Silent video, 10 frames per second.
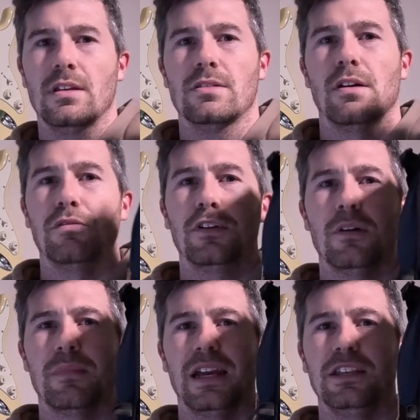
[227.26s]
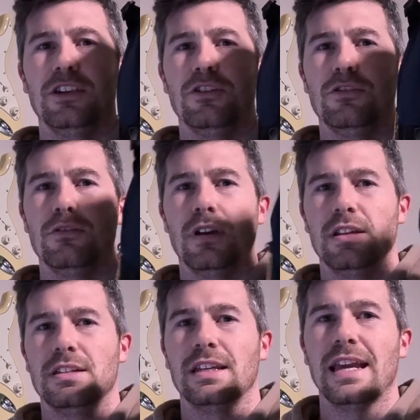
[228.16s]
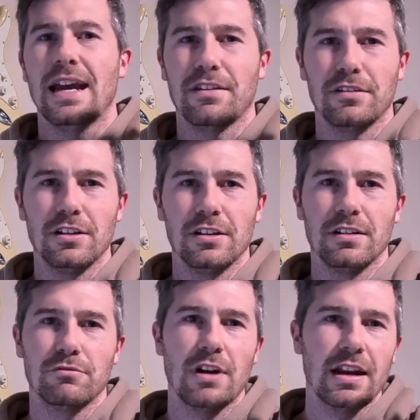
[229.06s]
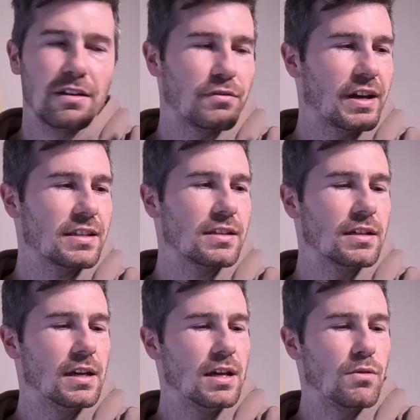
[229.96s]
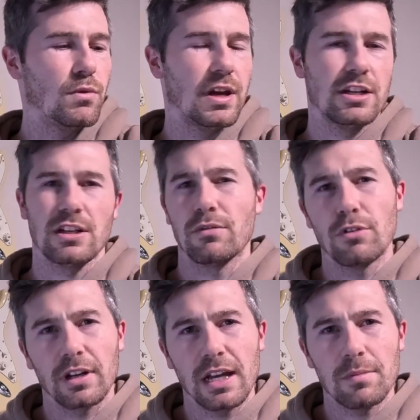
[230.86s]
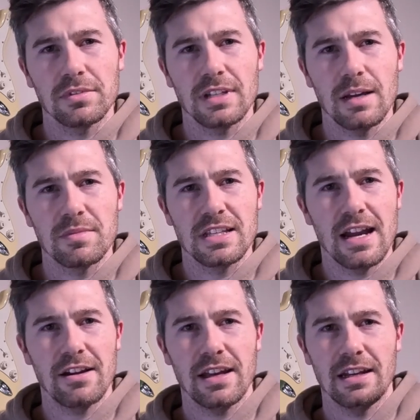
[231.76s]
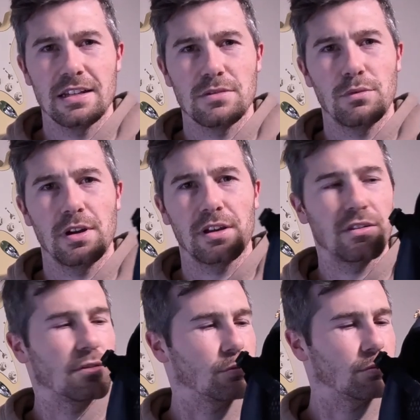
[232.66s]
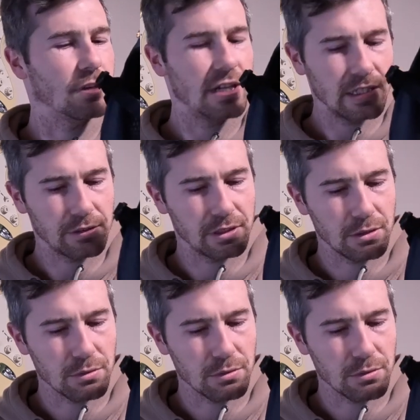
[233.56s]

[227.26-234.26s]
So I've got my new Decathlon running vest, which I've worn a couple times now and has worked really, really